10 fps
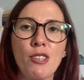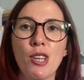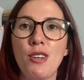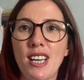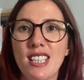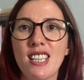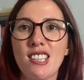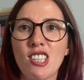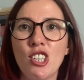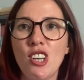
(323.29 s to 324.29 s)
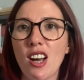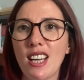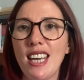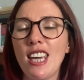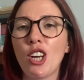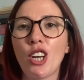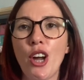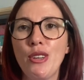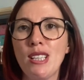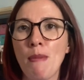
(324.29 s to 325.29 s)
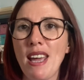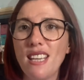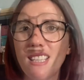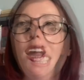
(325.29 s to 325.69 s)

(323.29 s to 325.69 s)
So nice and snuggly and cozy makes.